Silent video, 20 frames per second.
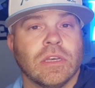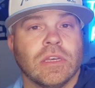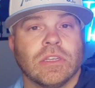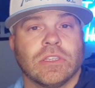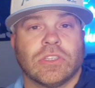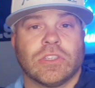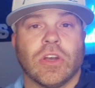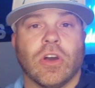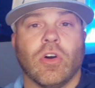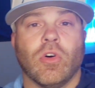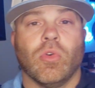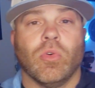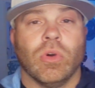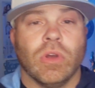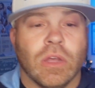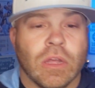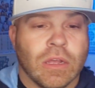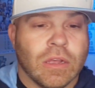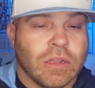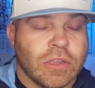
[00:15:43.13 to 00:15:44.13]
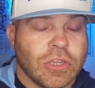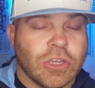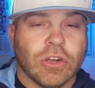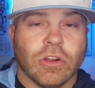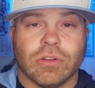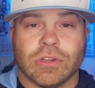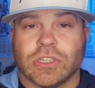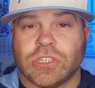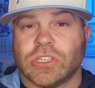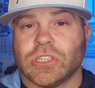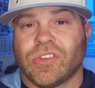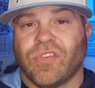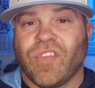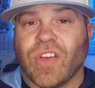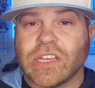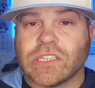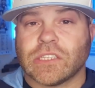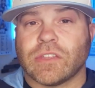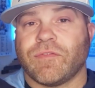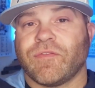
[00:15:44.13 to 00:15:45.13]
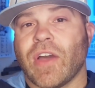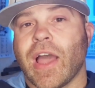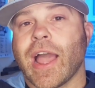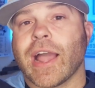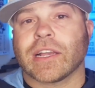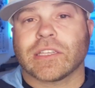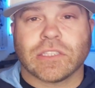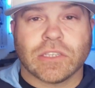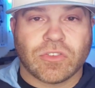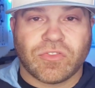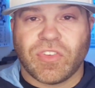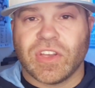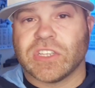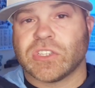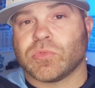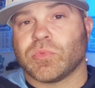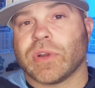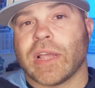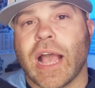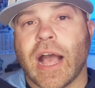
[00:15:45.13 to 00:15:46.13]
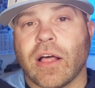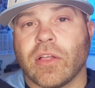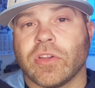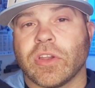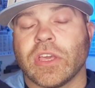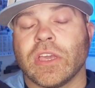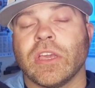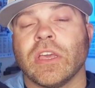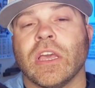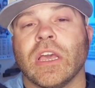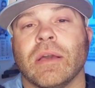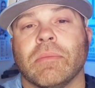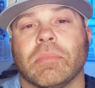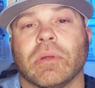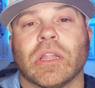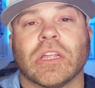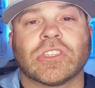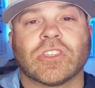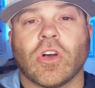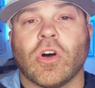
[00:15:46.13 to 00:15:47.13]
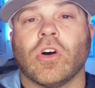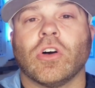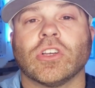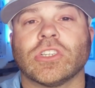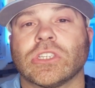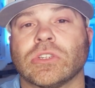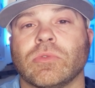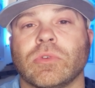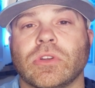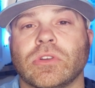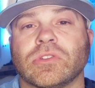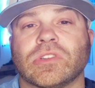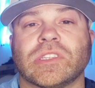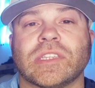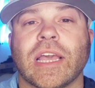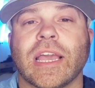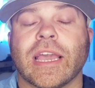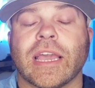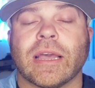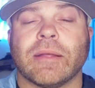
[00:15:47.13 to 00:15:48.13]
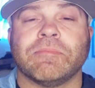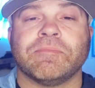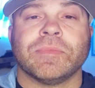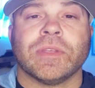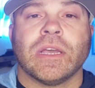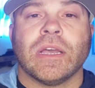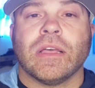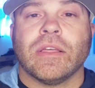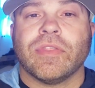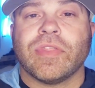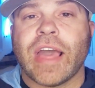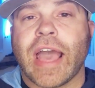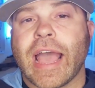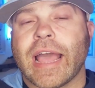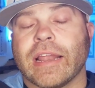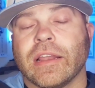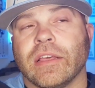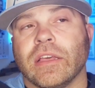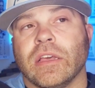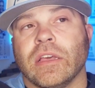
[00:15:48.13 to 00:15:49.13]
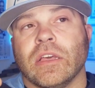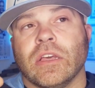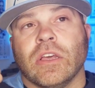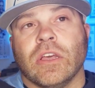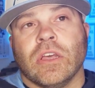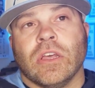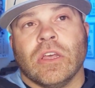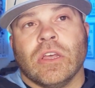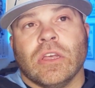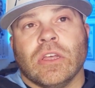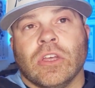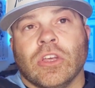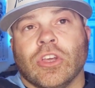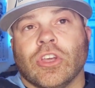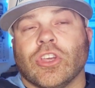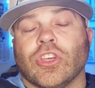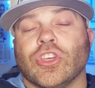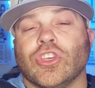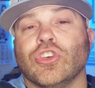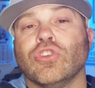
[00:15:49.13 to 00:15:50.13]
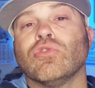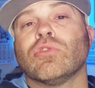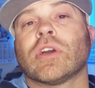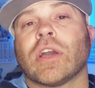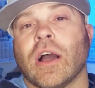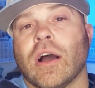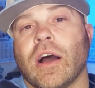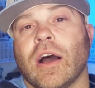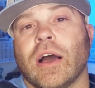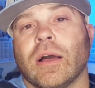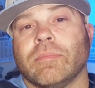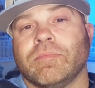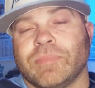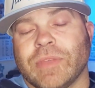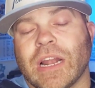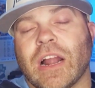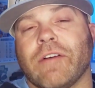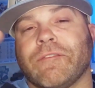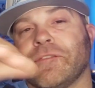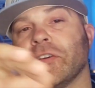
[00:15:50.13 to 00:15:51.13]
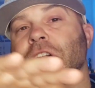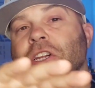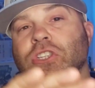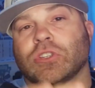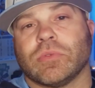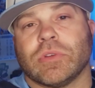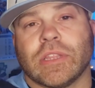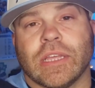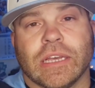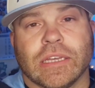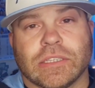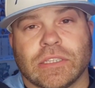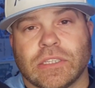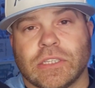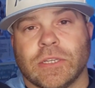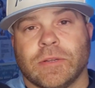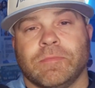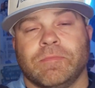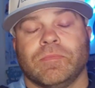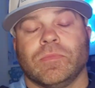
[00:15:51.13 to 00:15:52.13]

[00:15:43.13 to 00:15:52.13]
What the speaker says: So, you know, let's just face the facts. Let's face reality. But let's also understand that UConn, and I'll finish with this.